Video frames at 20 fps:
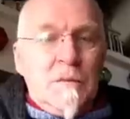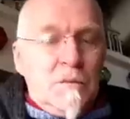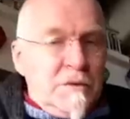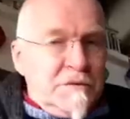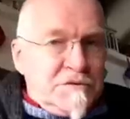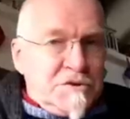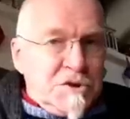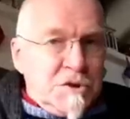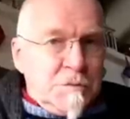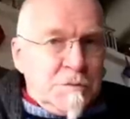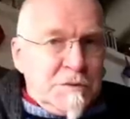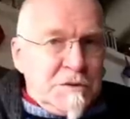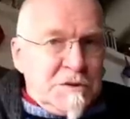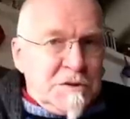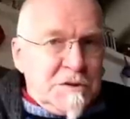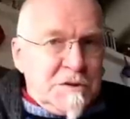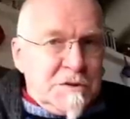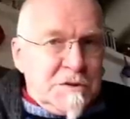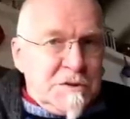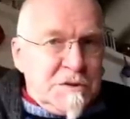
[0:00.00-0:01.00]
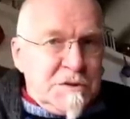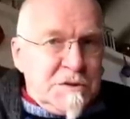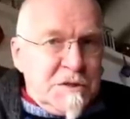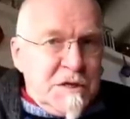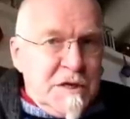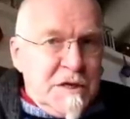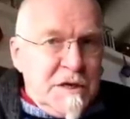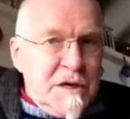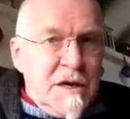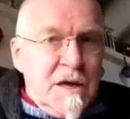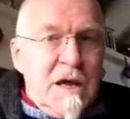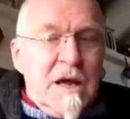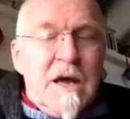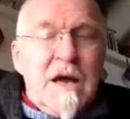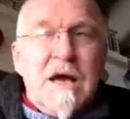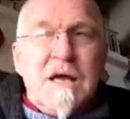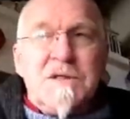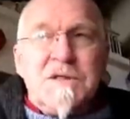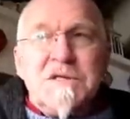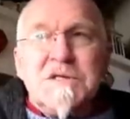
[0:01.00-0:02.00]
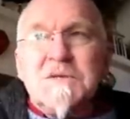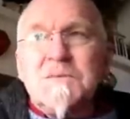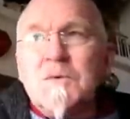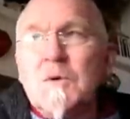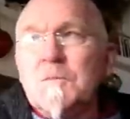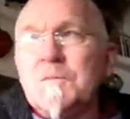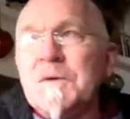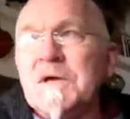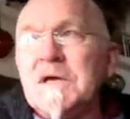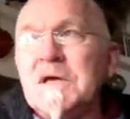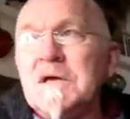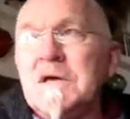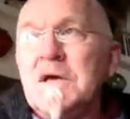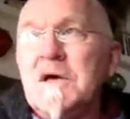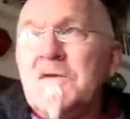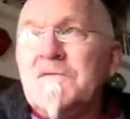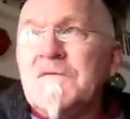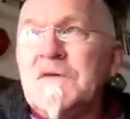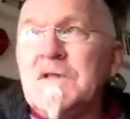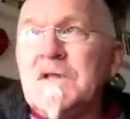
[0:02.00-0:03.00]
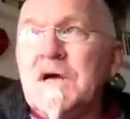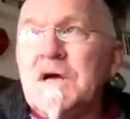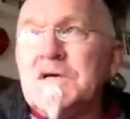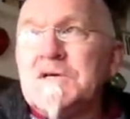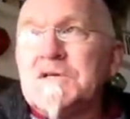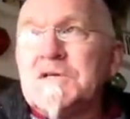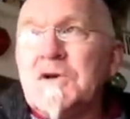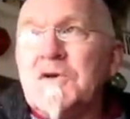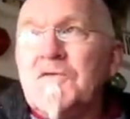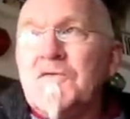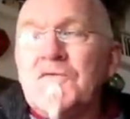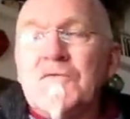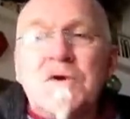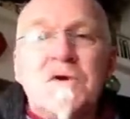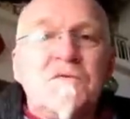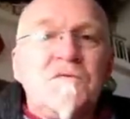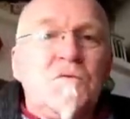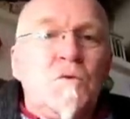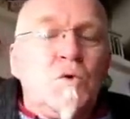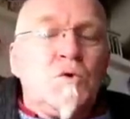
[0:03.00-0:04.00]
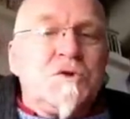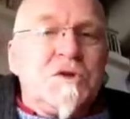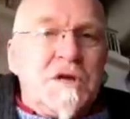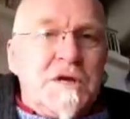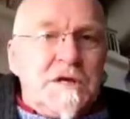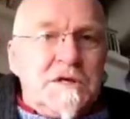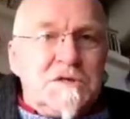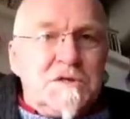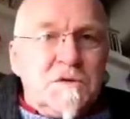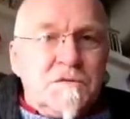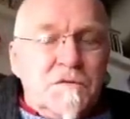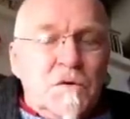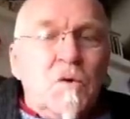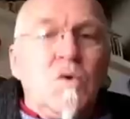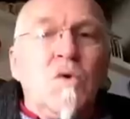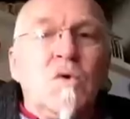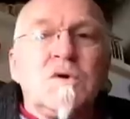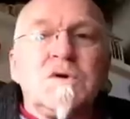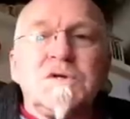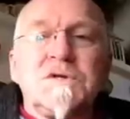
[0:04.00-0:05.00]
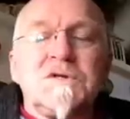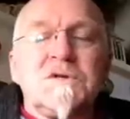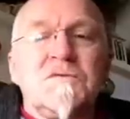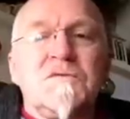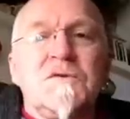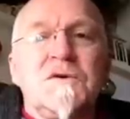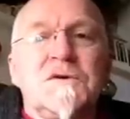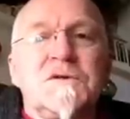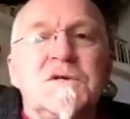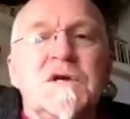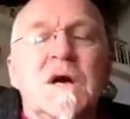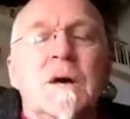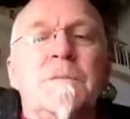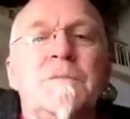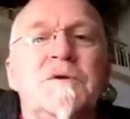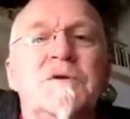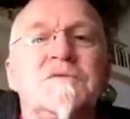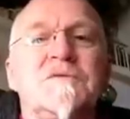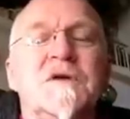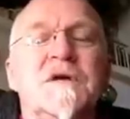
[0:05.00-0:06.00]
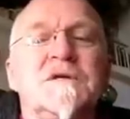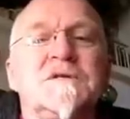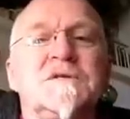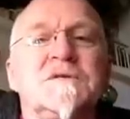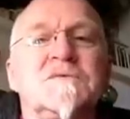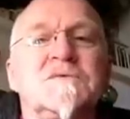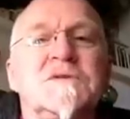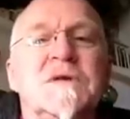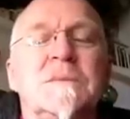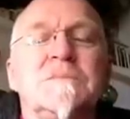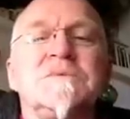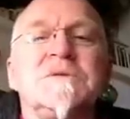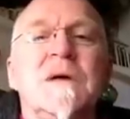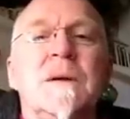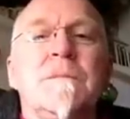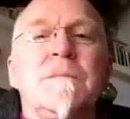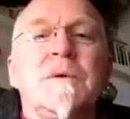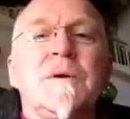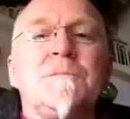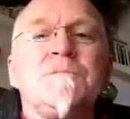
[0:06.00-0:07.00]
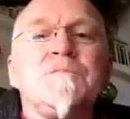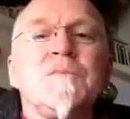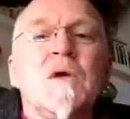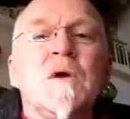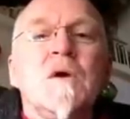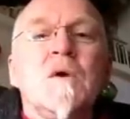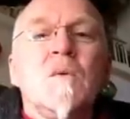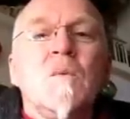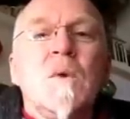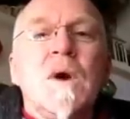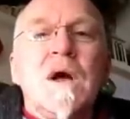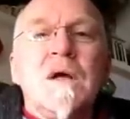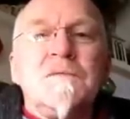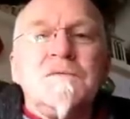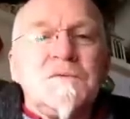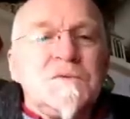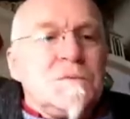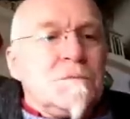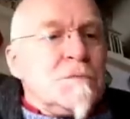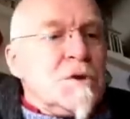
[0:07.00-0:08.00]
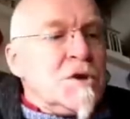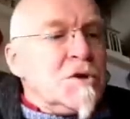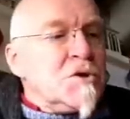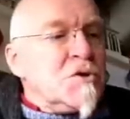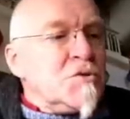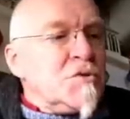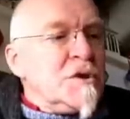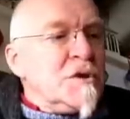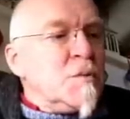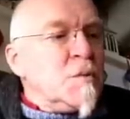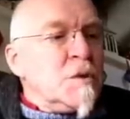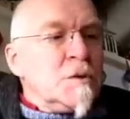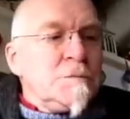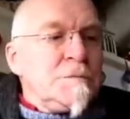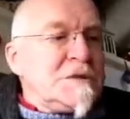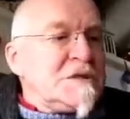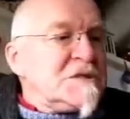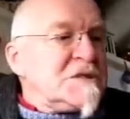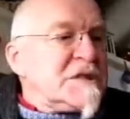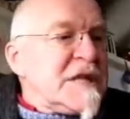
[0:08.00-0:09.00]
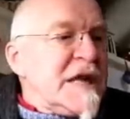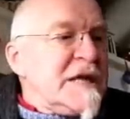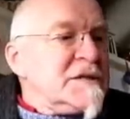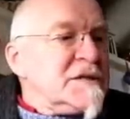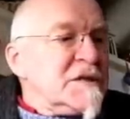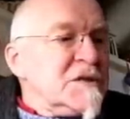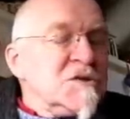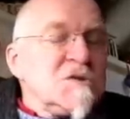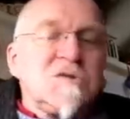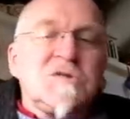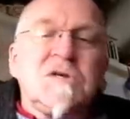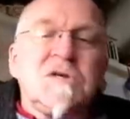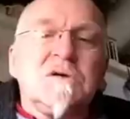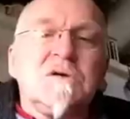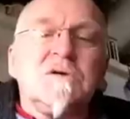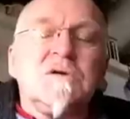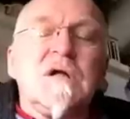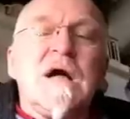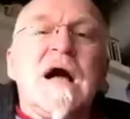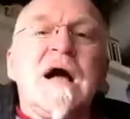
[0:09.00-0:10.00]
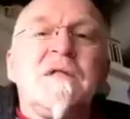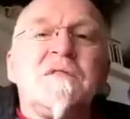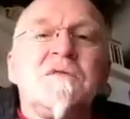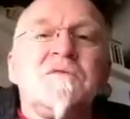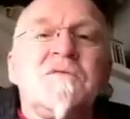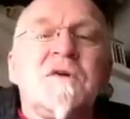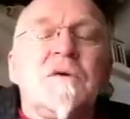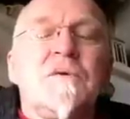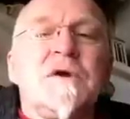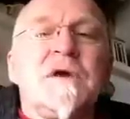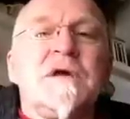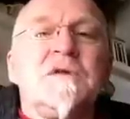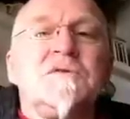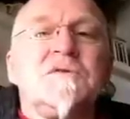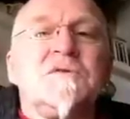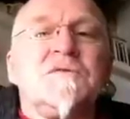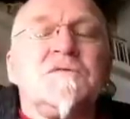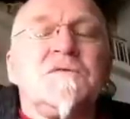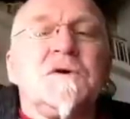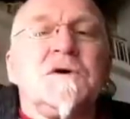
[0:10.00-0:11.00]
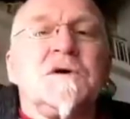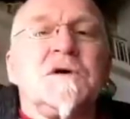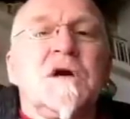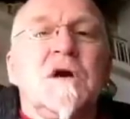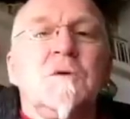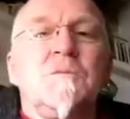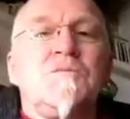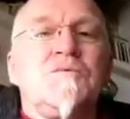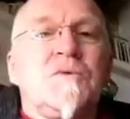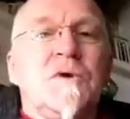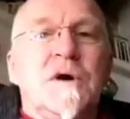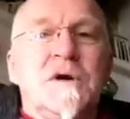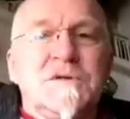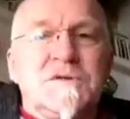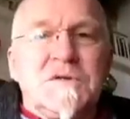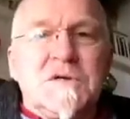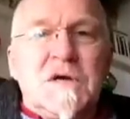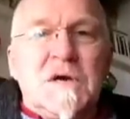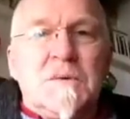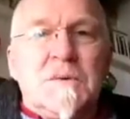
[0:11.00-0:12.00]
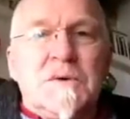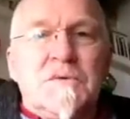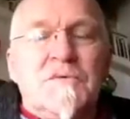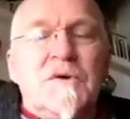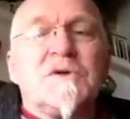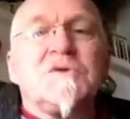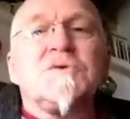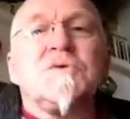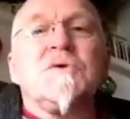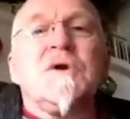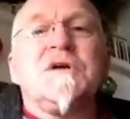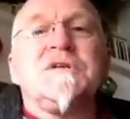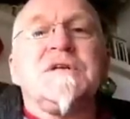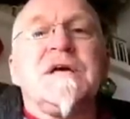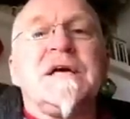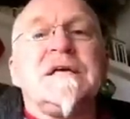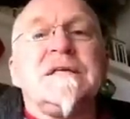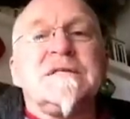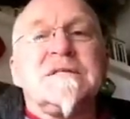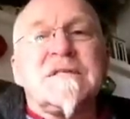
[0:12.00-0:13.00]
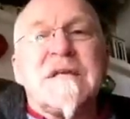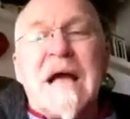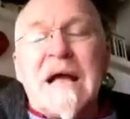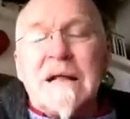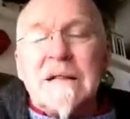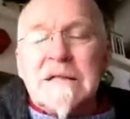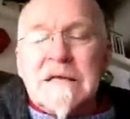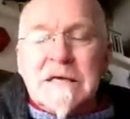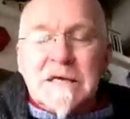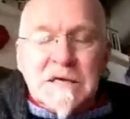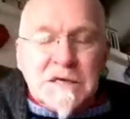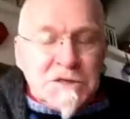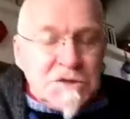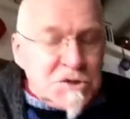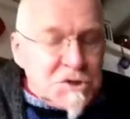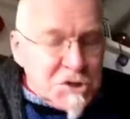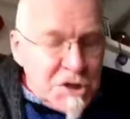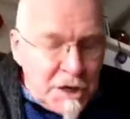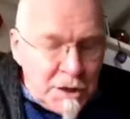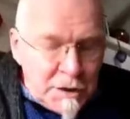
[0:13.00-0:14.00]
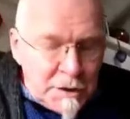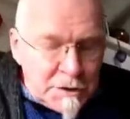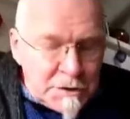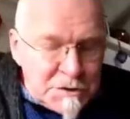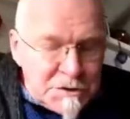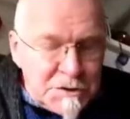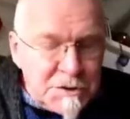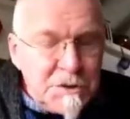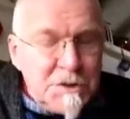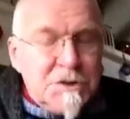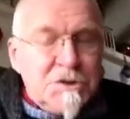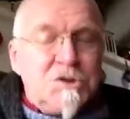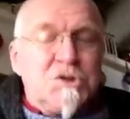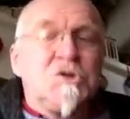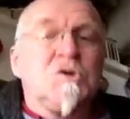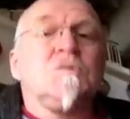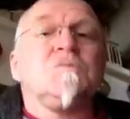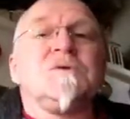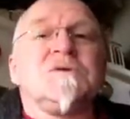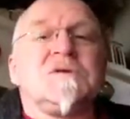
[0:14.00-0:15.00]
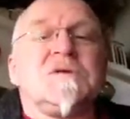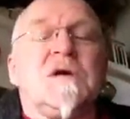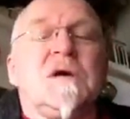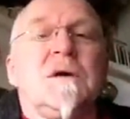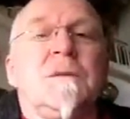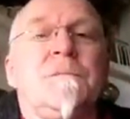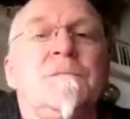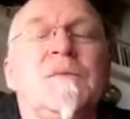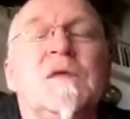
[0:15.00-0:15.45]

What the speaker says: with Jupiter this year, and this will be the last 3 or 4 days of August, the first couple of days of September, when Mercury will be standing still at the very end of Virgo prior to going retrograde, exactly conjunct Jupiter.